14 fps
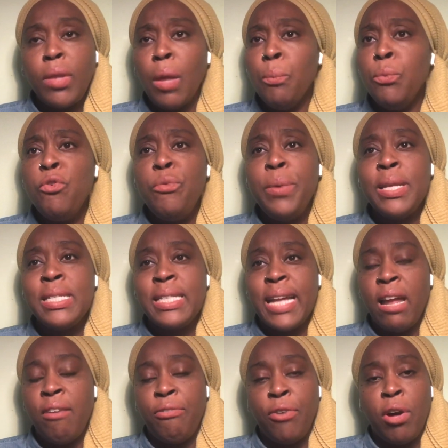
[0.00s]
Movements that
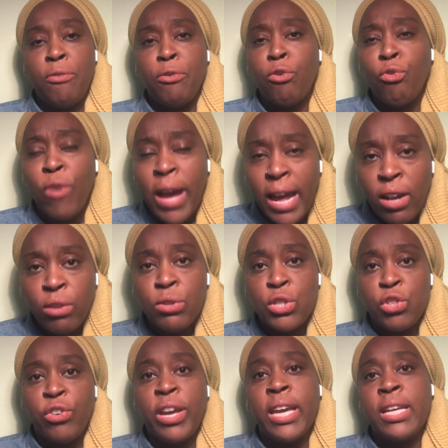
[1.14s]
have fought for radical
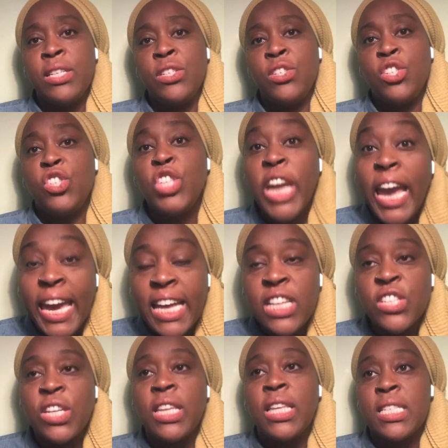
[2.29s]
change
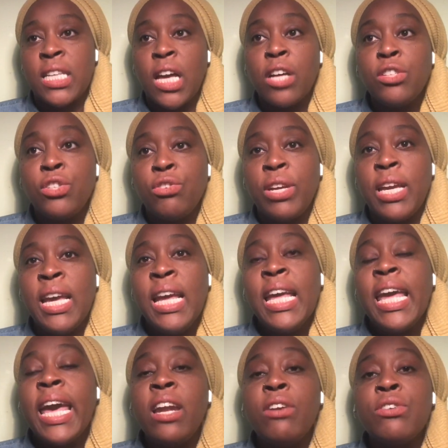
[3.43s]
in this country
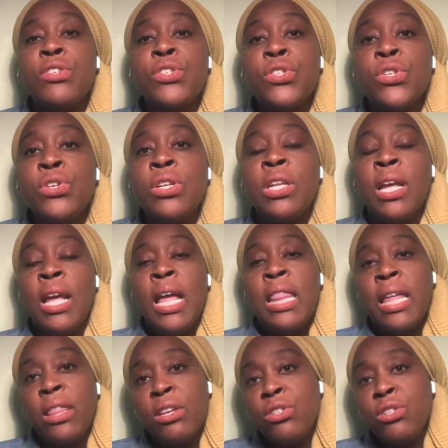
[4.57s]
and understood that the